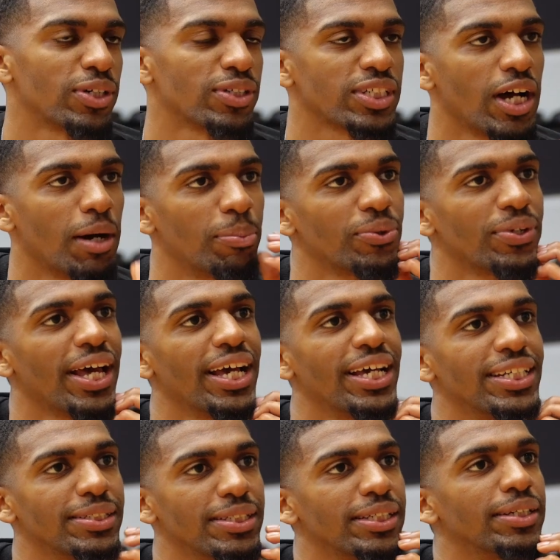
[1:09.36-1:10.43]
first couple
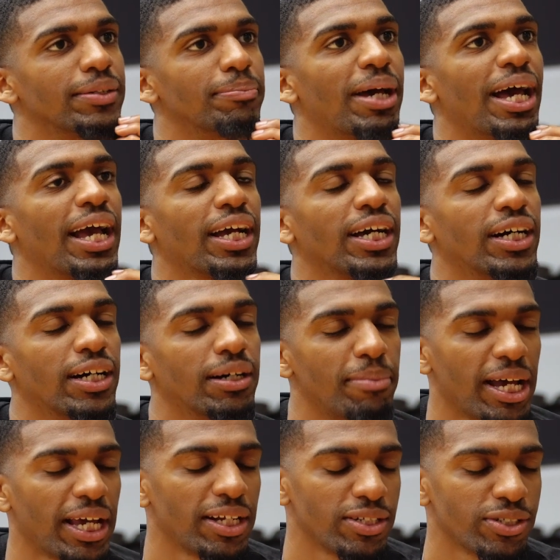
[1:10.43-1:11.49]
days back
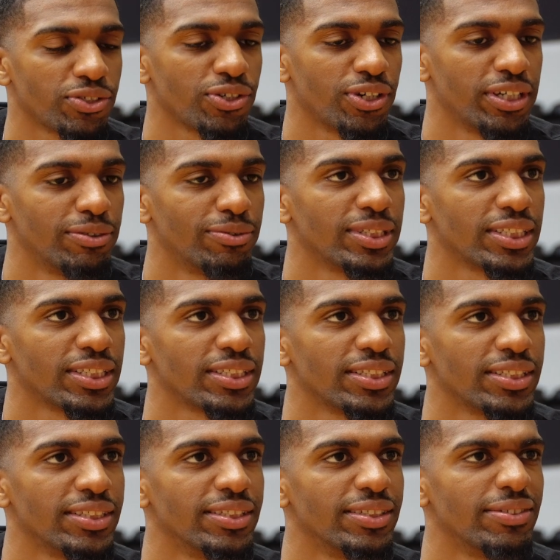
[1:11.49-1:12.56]
in Australia was
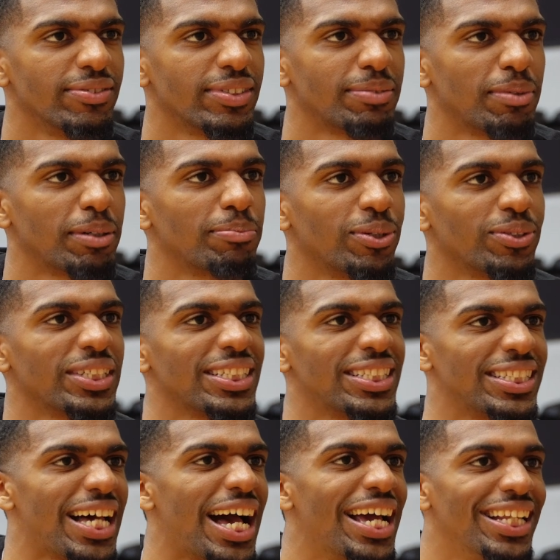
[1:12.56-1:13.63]
my most
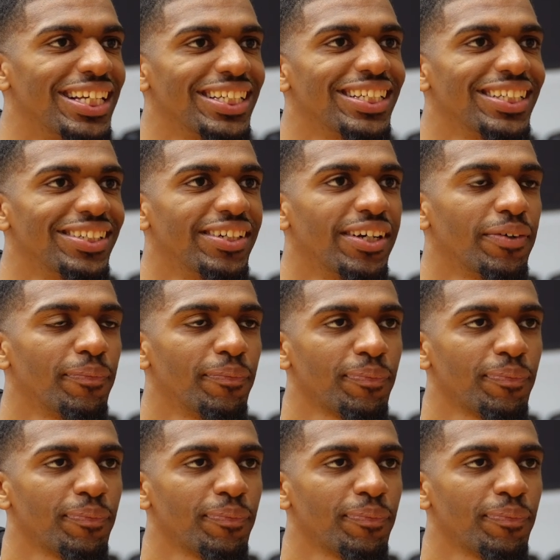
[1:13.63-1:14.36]
exciting, you know.